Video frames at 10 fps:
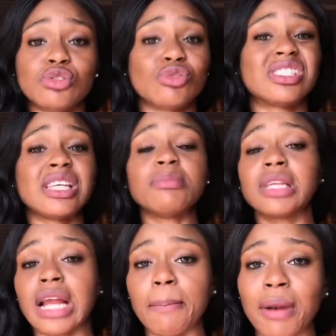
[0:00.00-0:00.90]
So same
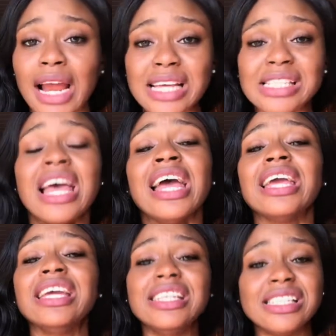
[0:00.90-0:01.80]
thing applies
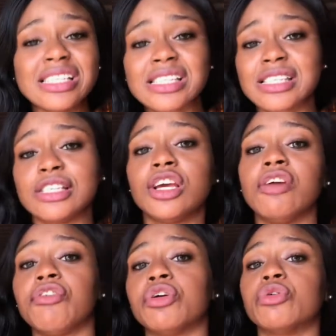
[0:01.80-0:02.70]
in this
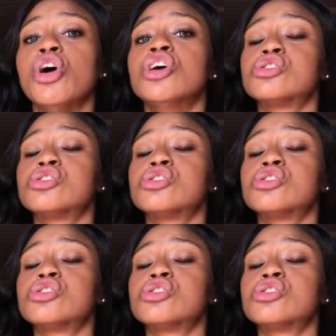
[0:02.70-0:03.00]
scenario.